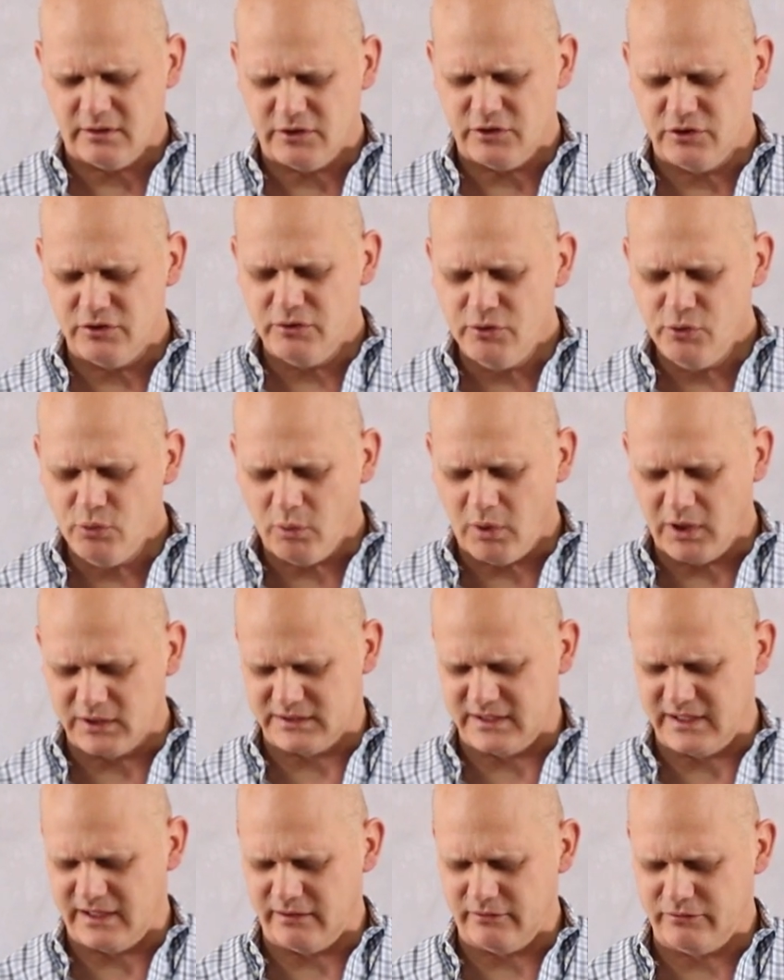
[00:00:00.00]
You
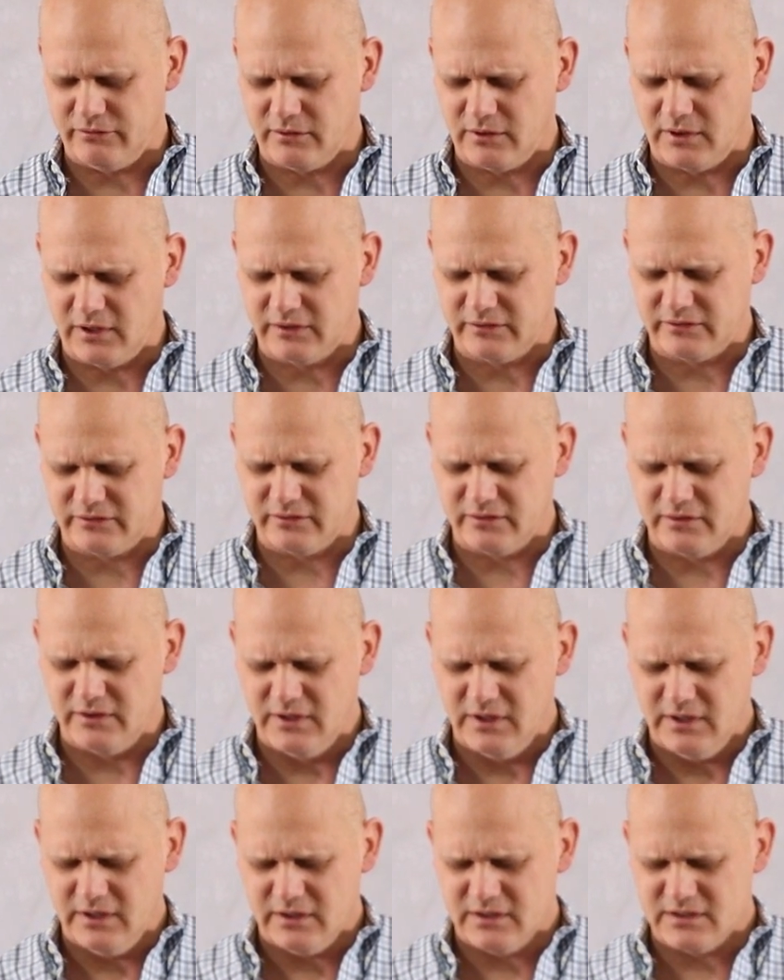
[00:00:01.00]
want that for us.
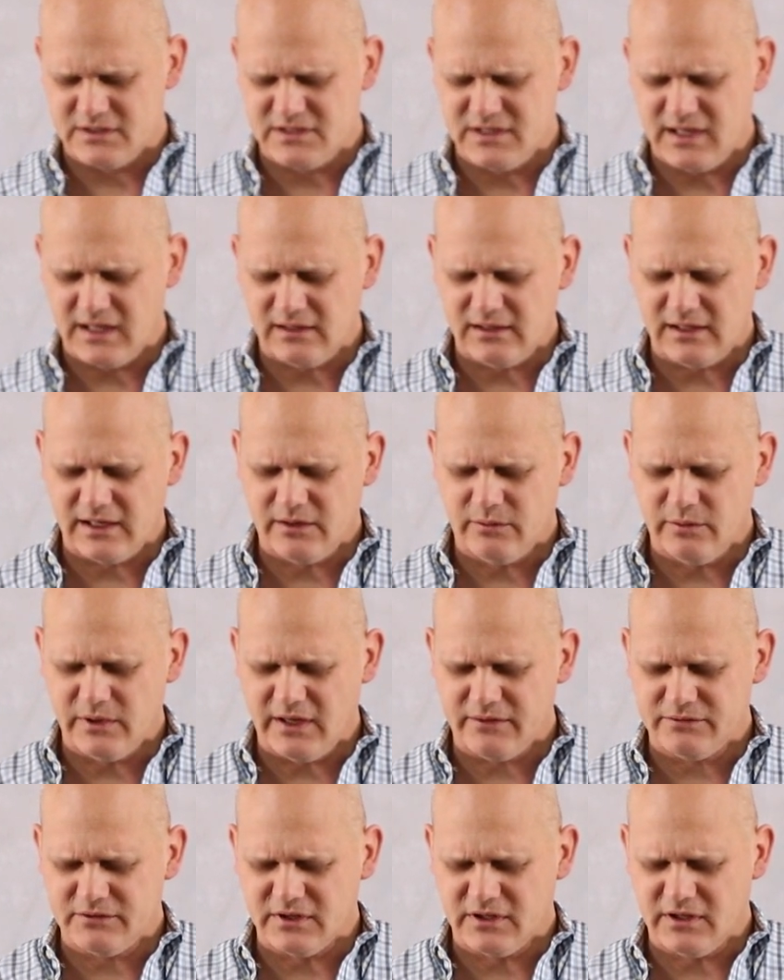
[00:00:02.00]
It's not like we
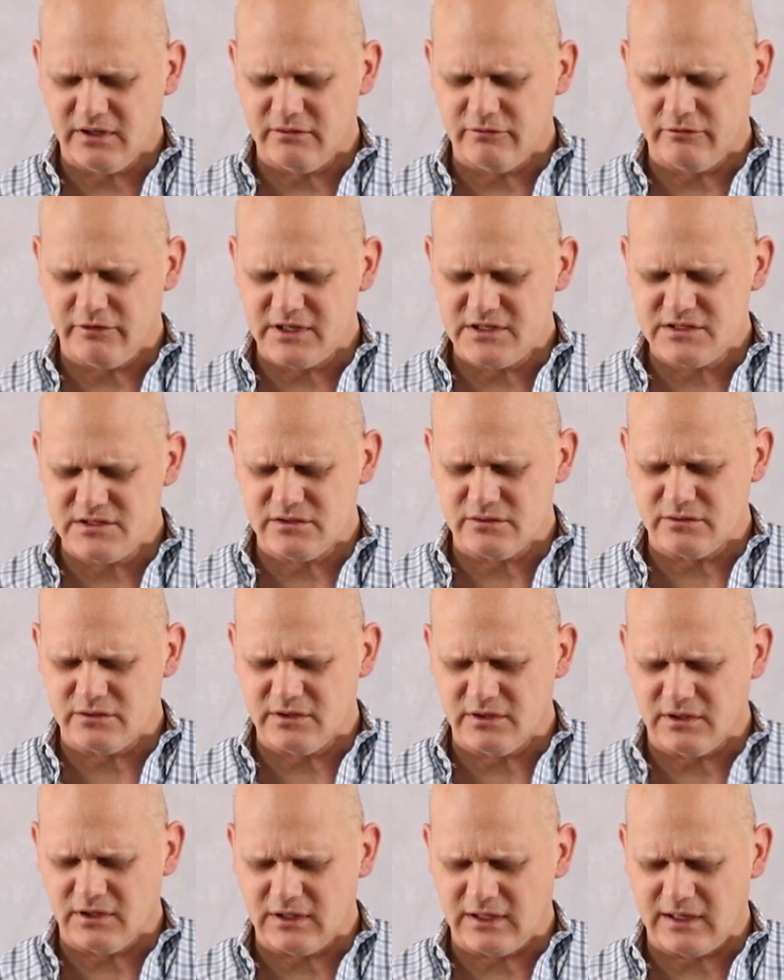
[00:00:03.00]
have to convince you
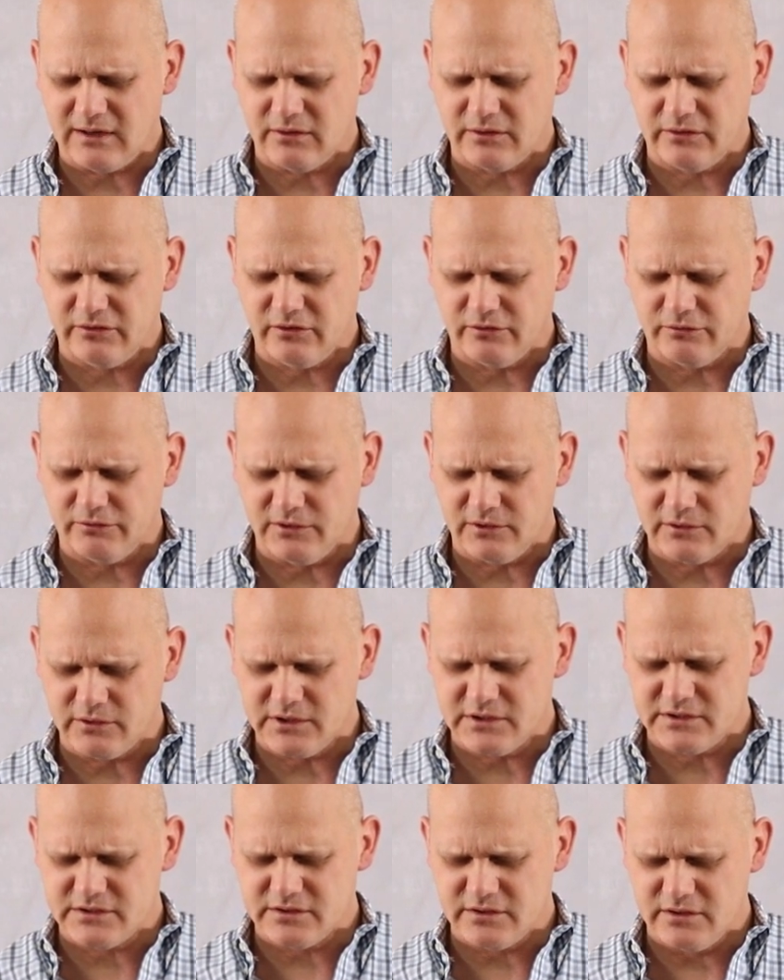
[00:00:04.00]
to allow us to
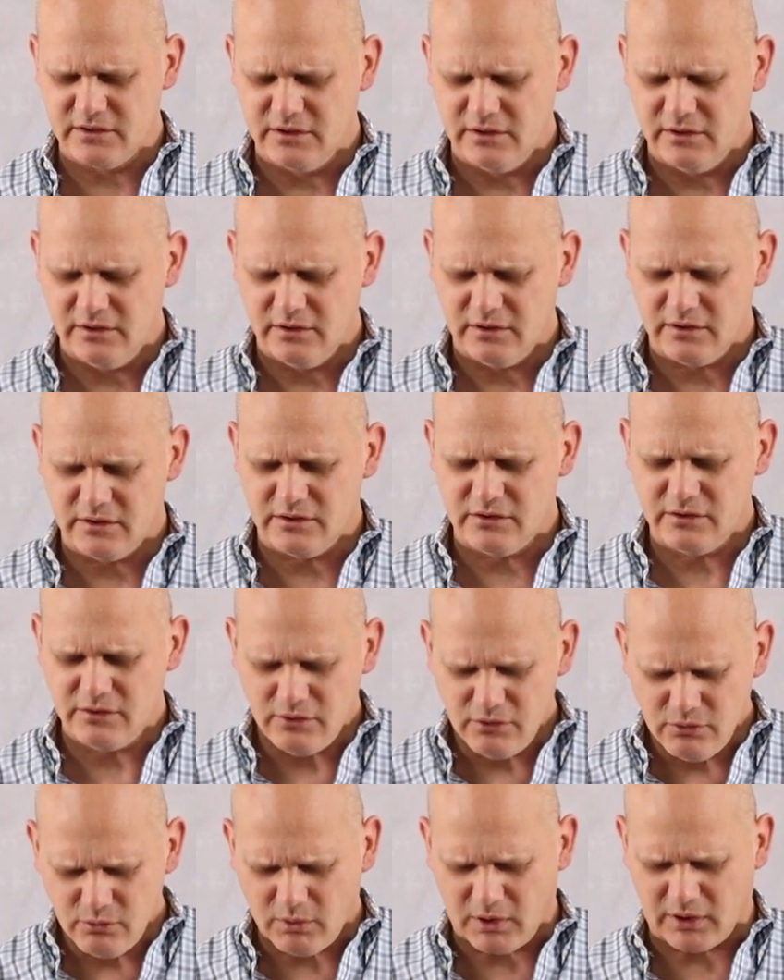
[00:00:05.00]
flourish.
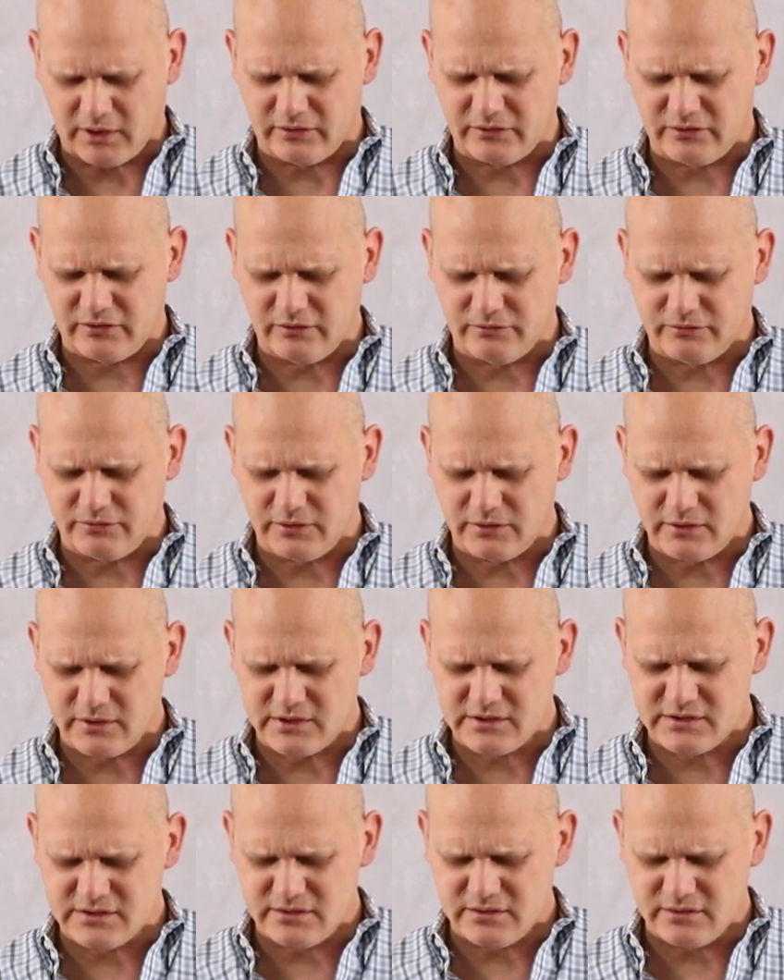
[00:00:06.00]
You want us to
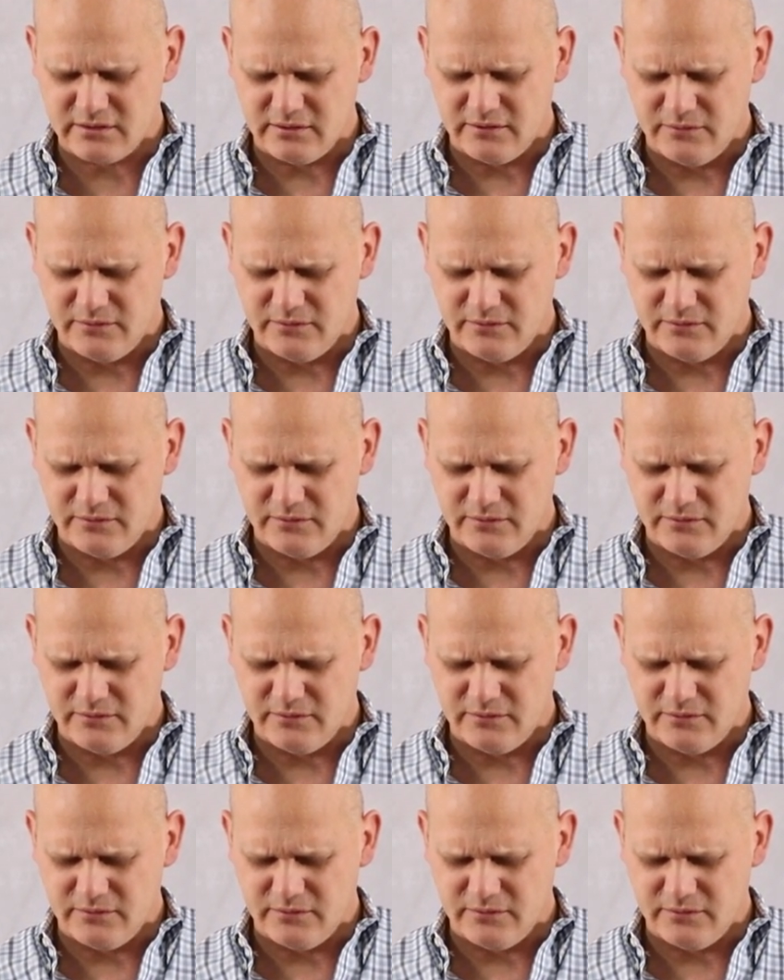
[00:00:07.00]
flourish.